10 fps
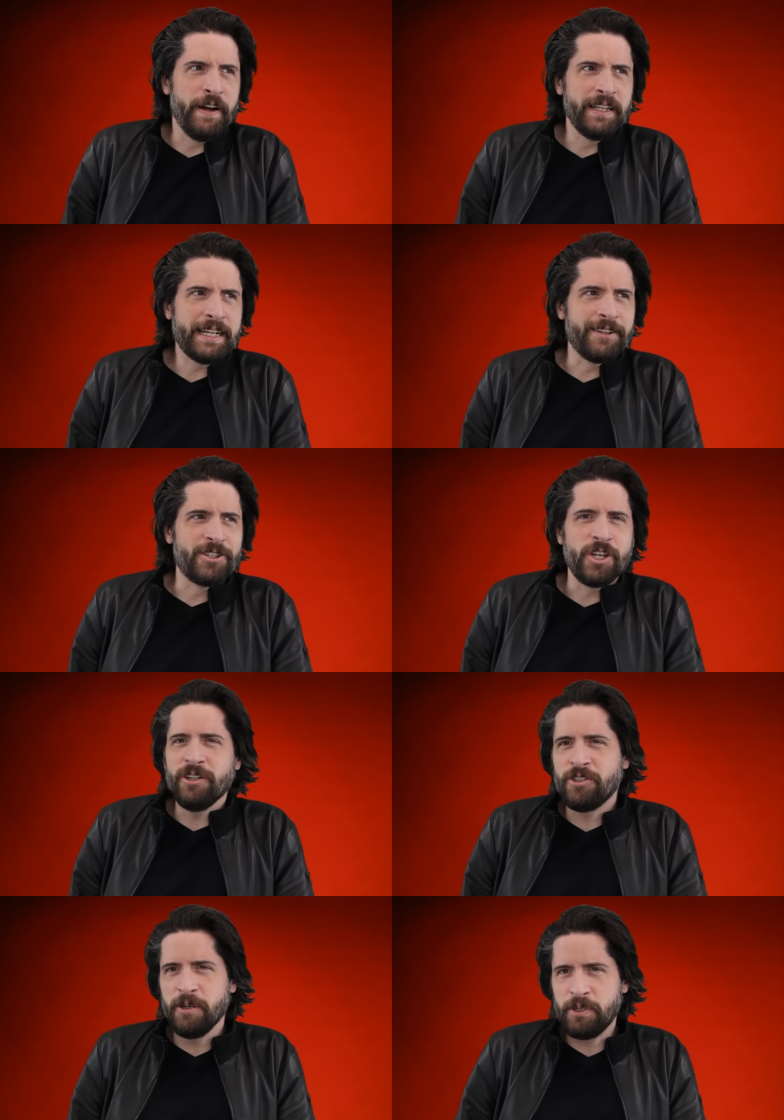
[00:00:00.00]
of felt like those
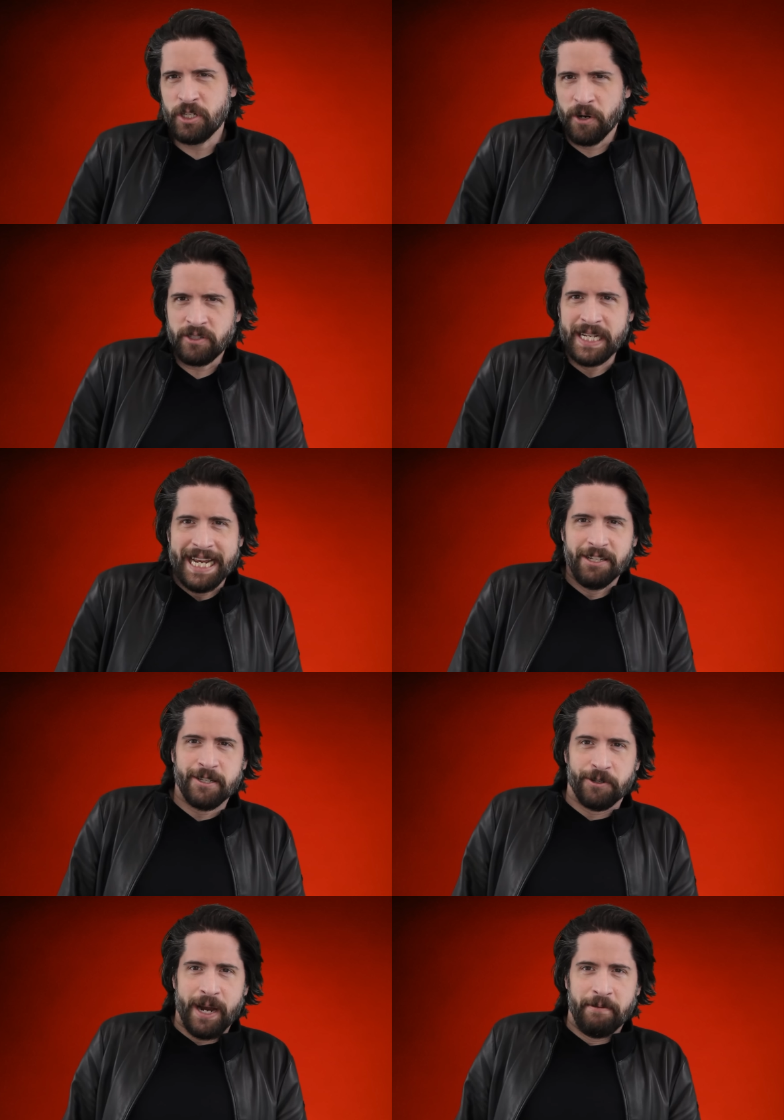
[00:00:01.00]
YouTube shorts and
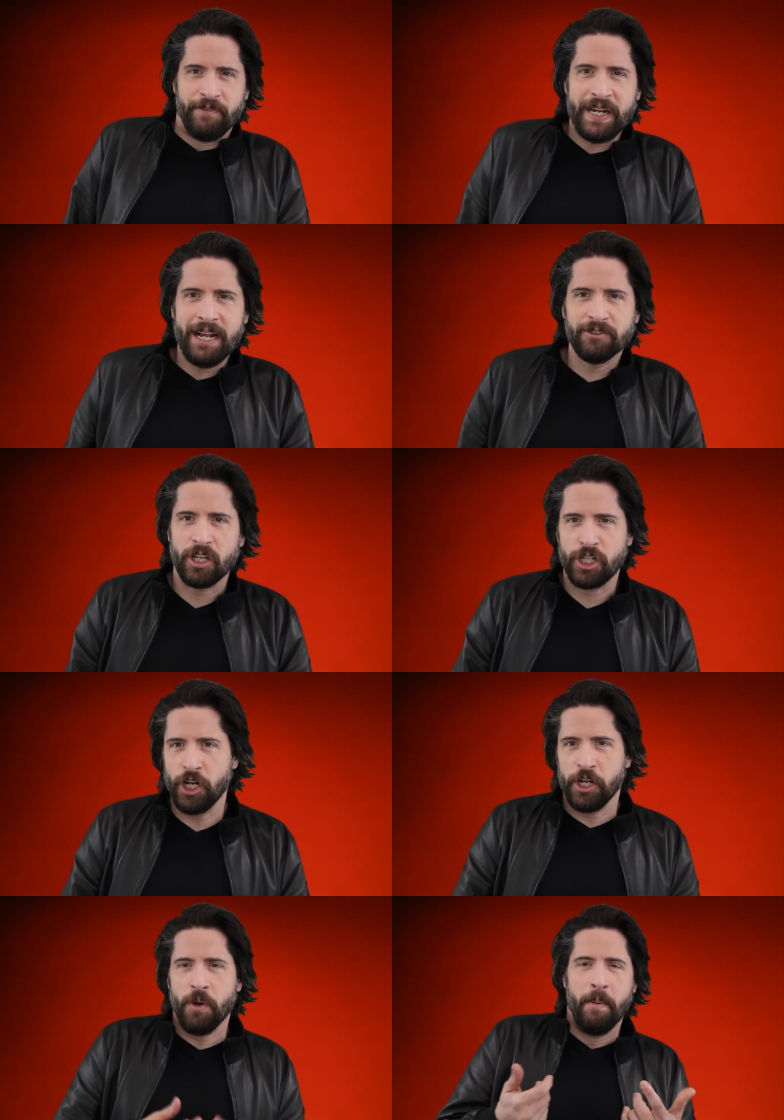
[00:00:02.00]
Instagram videos that
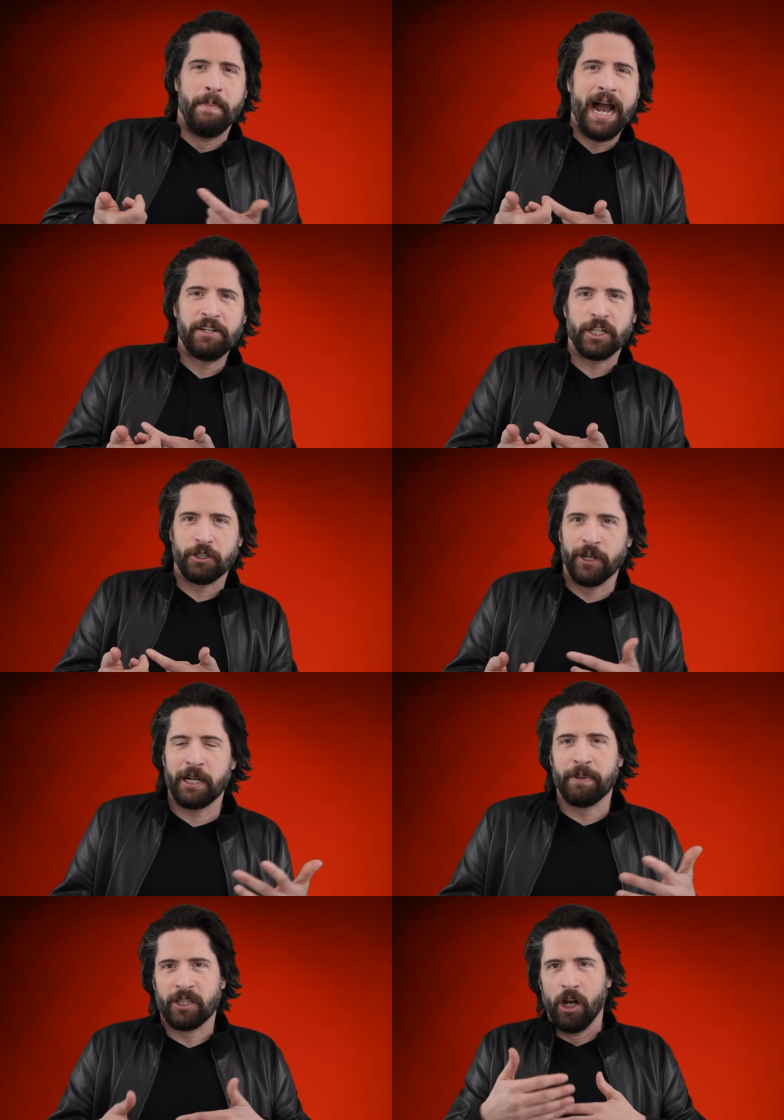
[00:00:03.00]
show you a magic
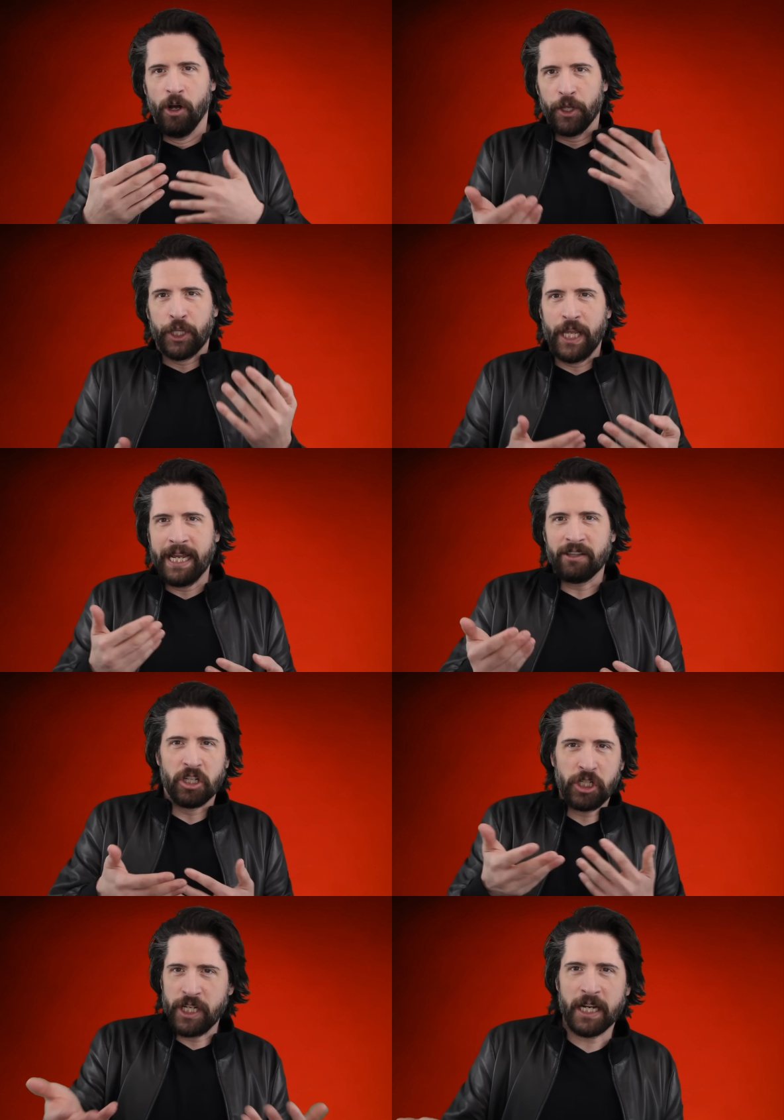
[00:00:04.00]
trick, but the whole thing,
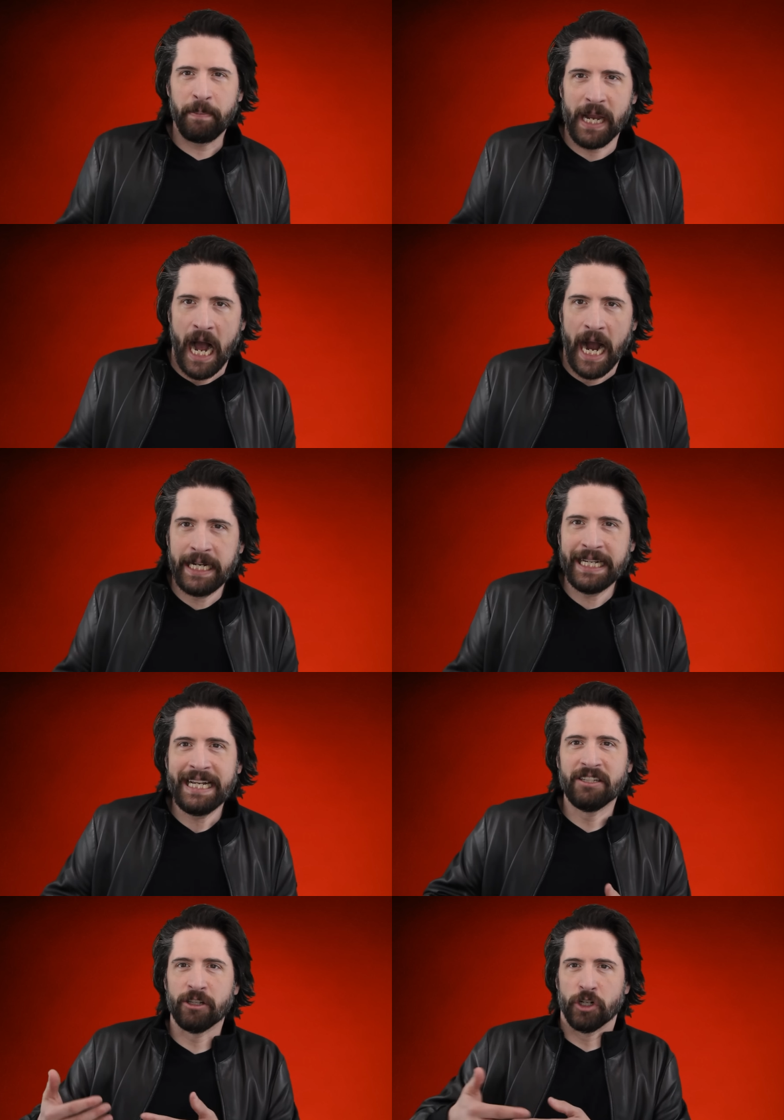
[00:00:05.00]
the shtick behind
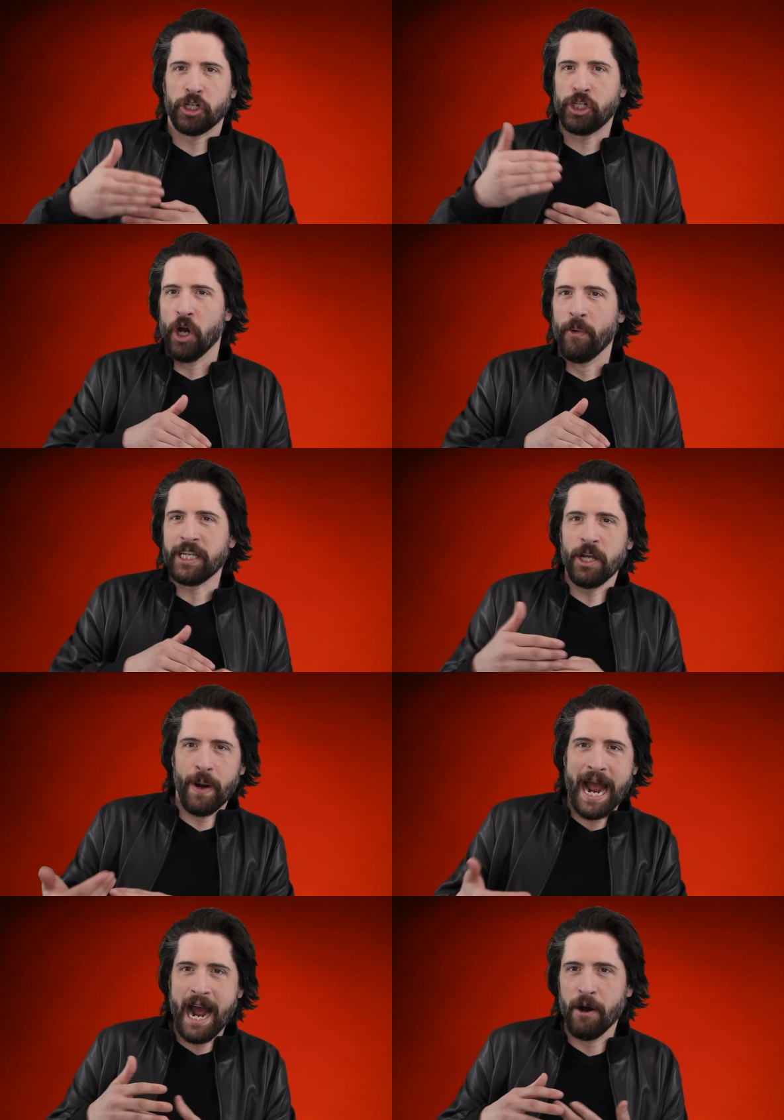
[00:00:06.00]
it, is they're showing you
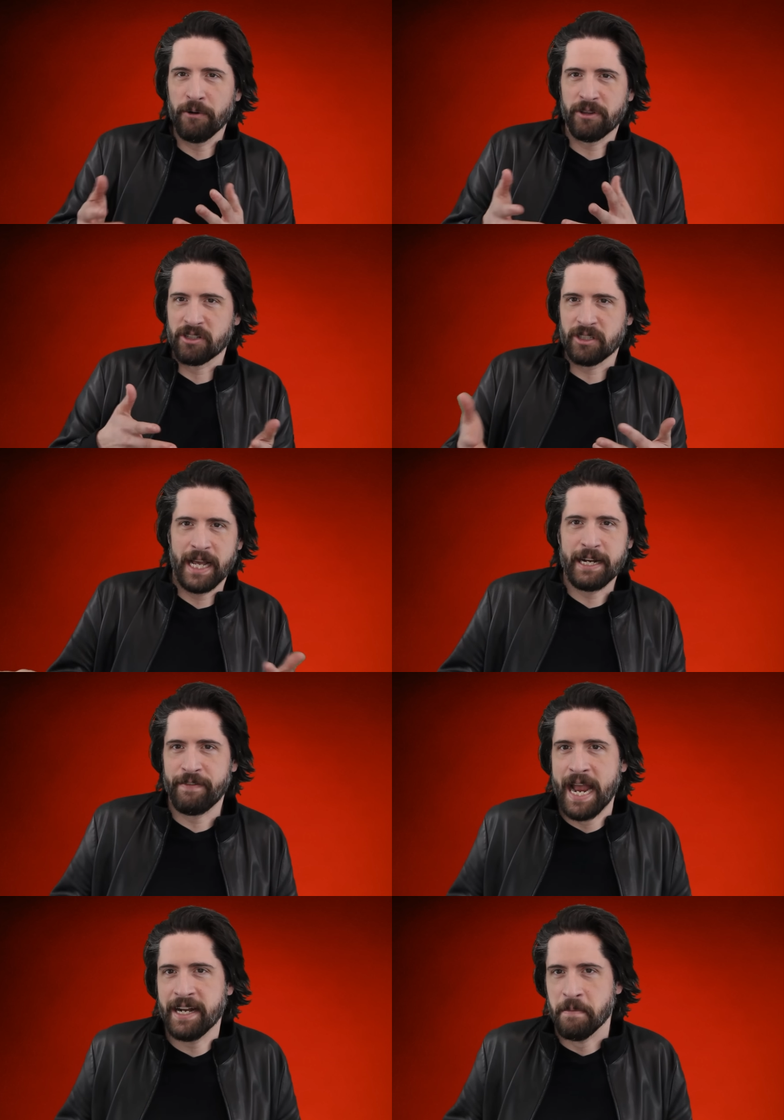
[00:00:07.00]
how the sleight
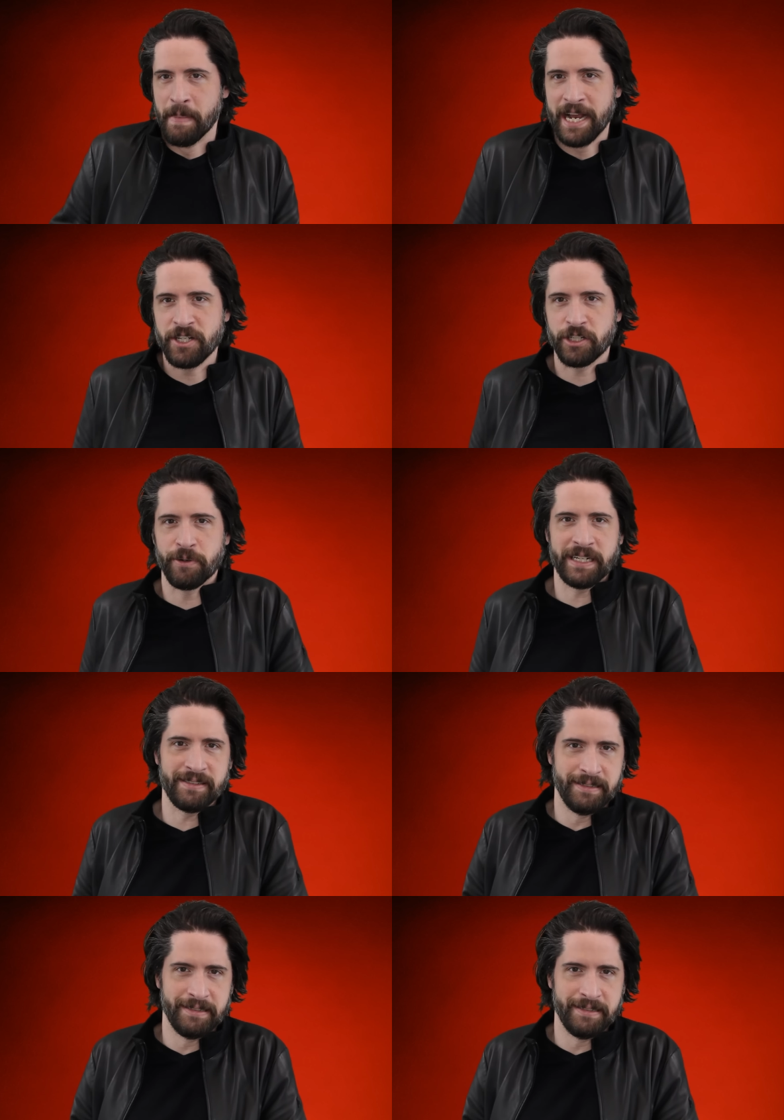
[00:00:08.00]
of hand and magic trick's